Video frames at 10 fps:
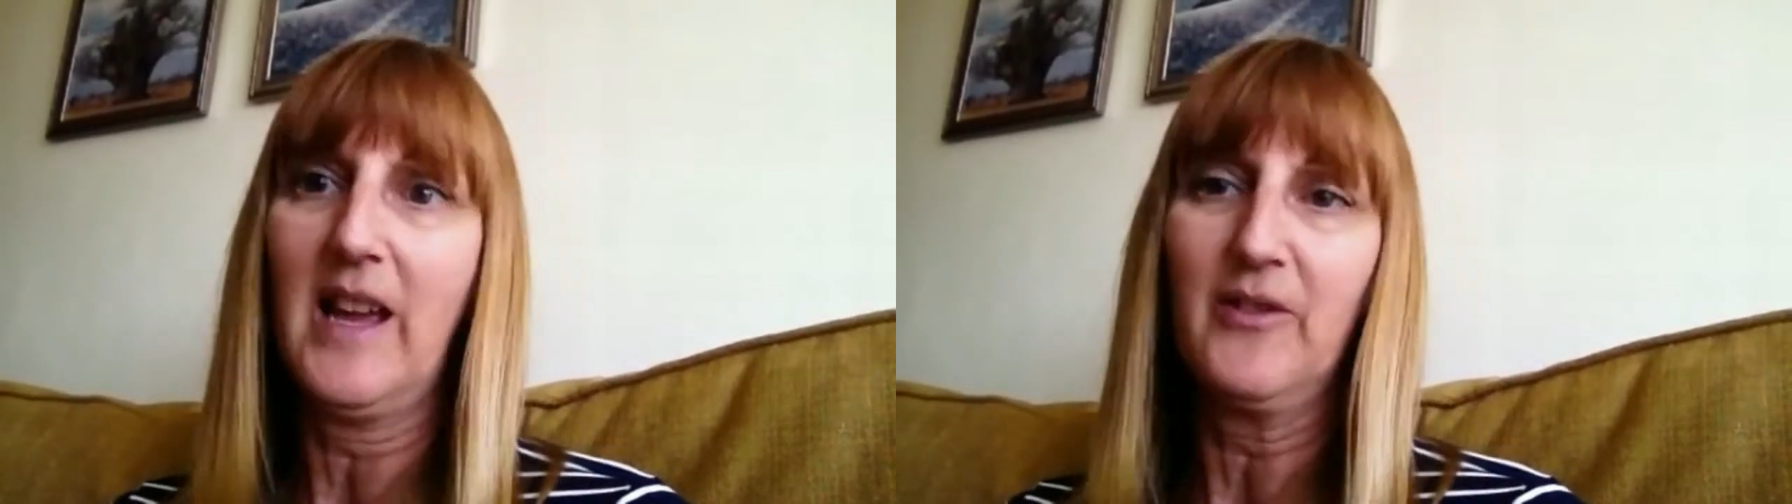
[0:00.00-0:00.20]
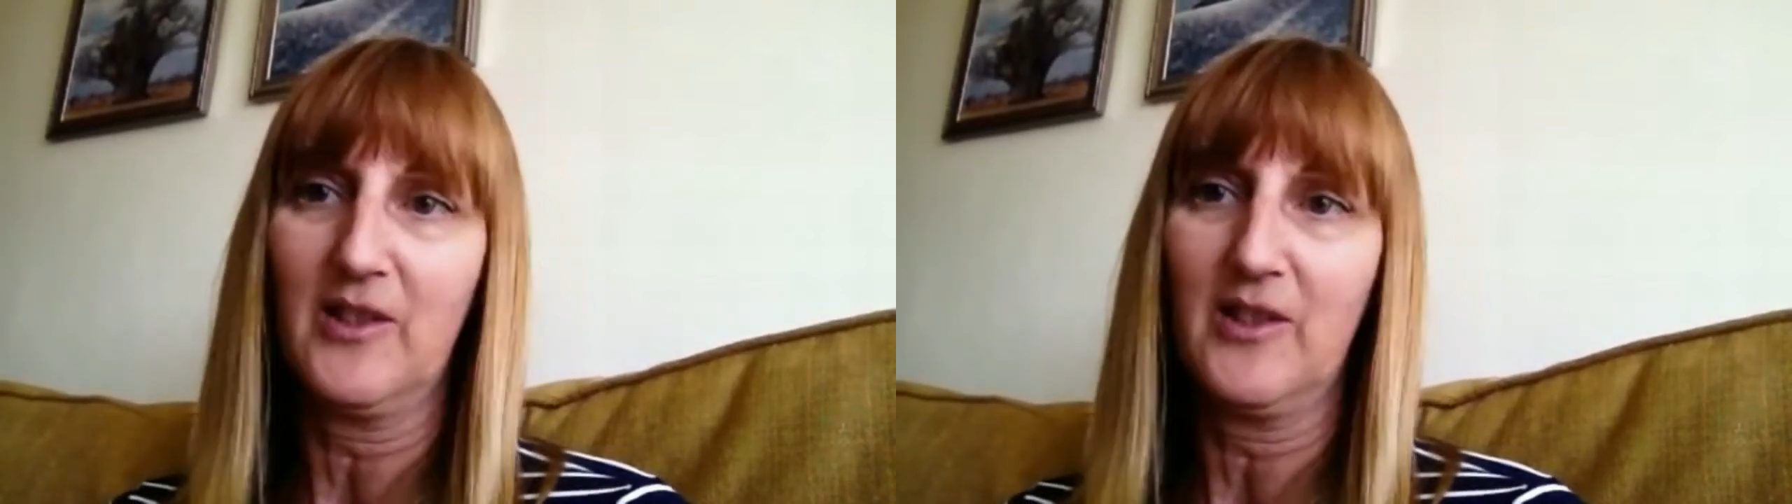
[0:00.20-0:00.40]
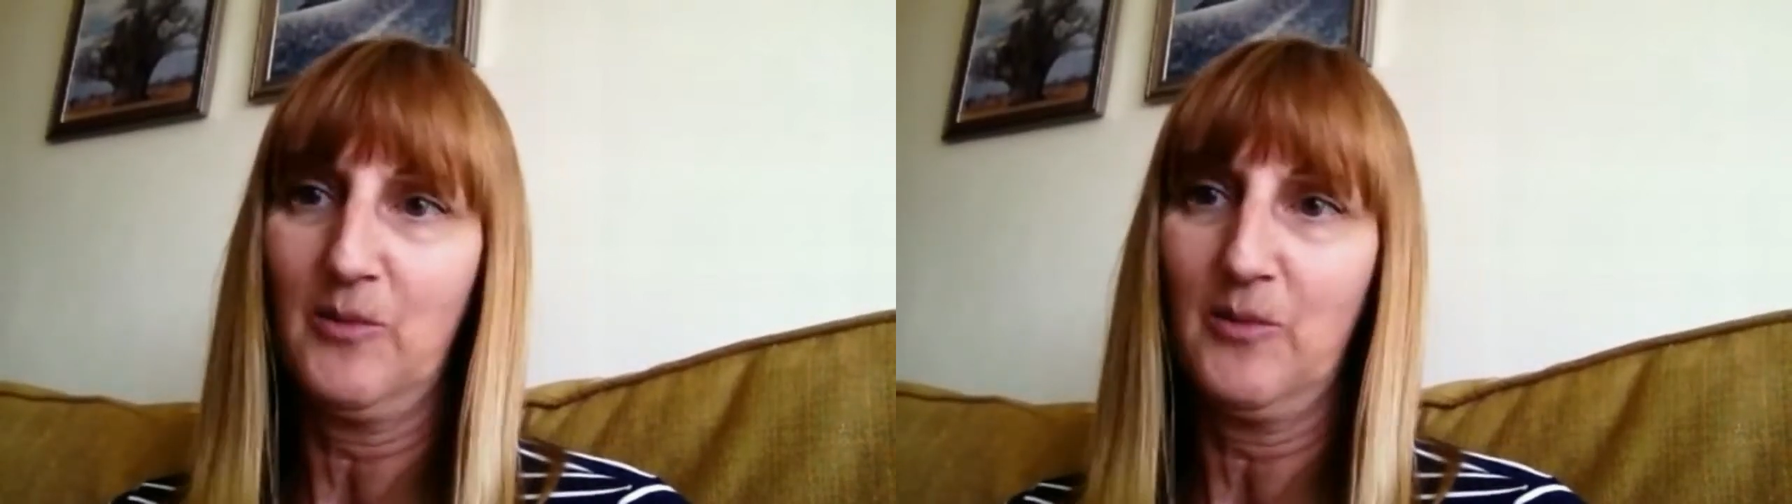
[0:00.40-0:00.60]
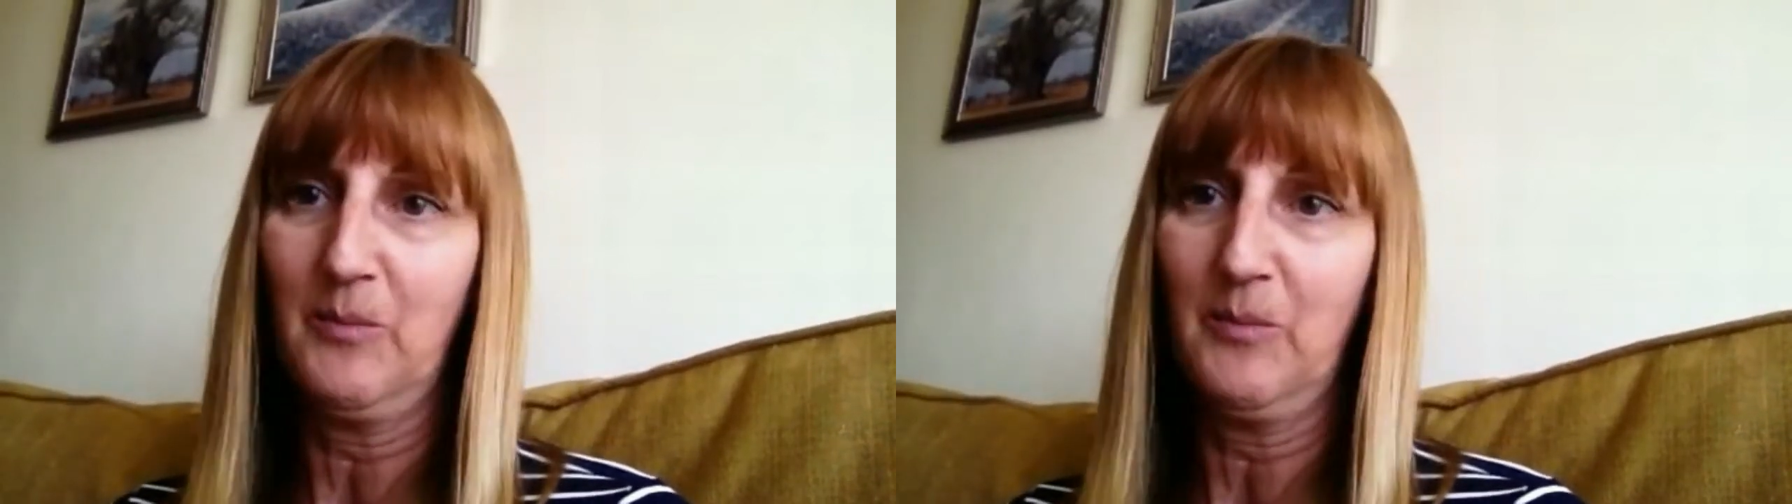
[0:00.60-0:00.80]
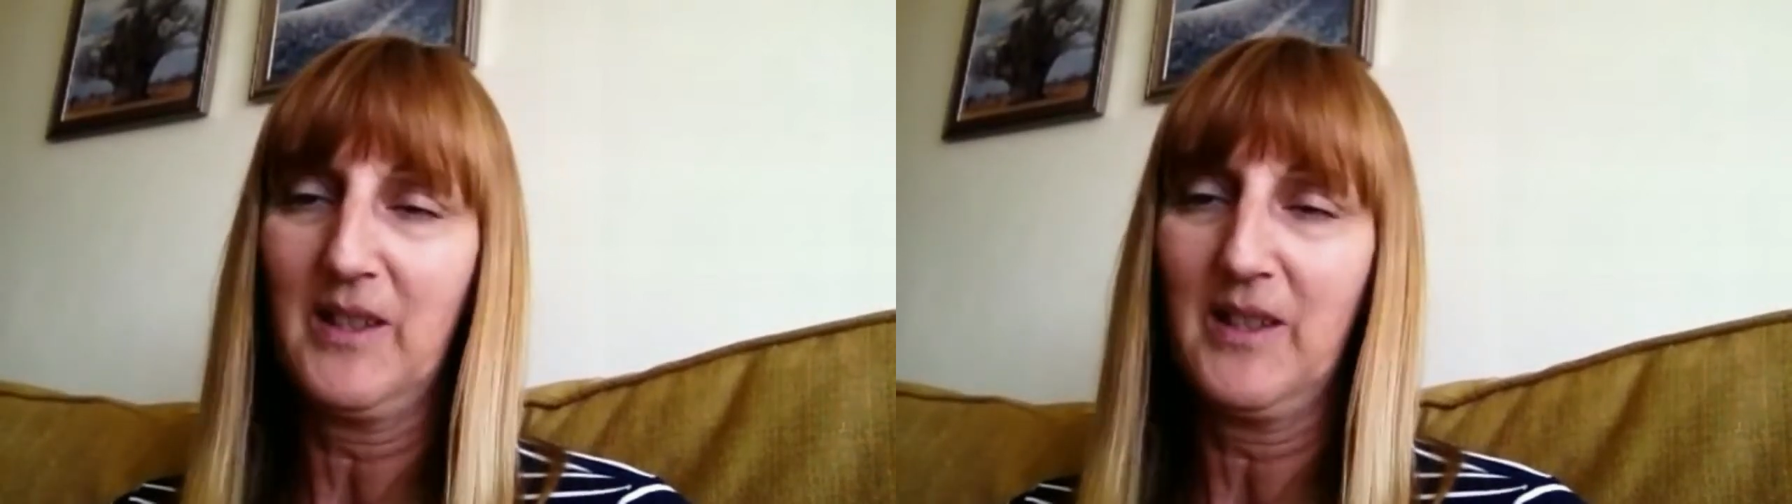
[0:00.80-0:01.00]
everything to
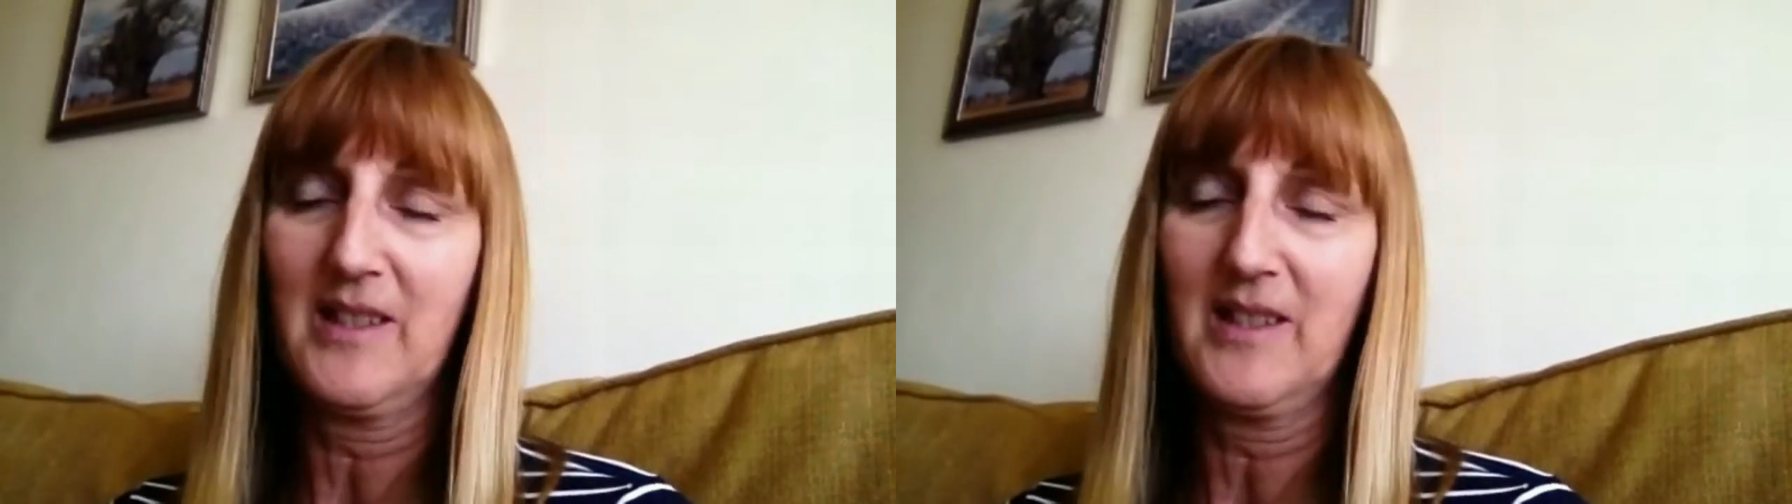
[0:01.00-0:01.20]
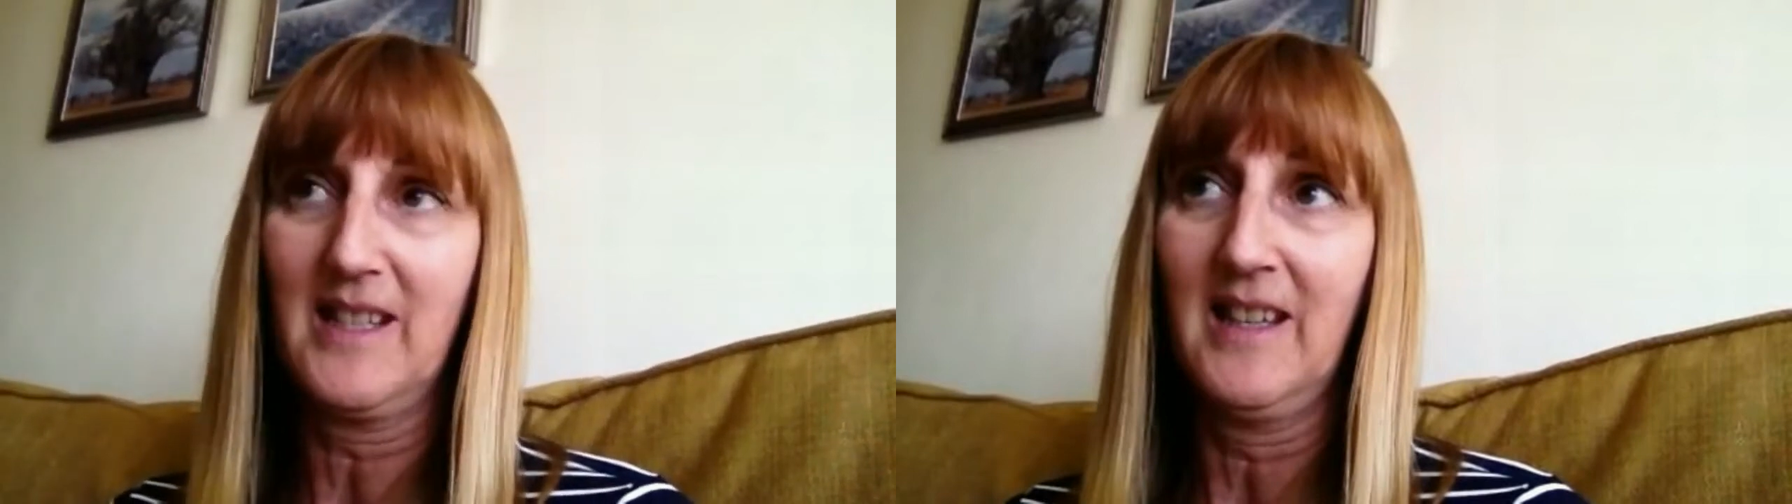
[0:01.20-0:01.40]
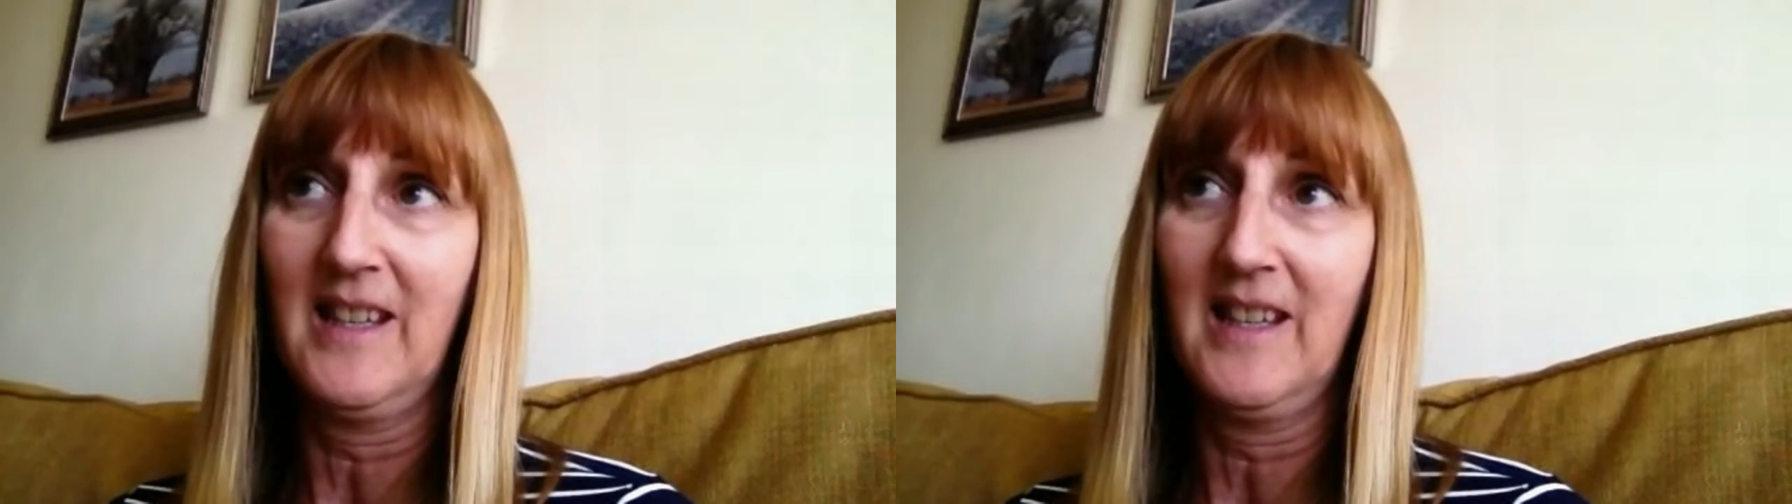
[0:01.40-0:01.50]
me because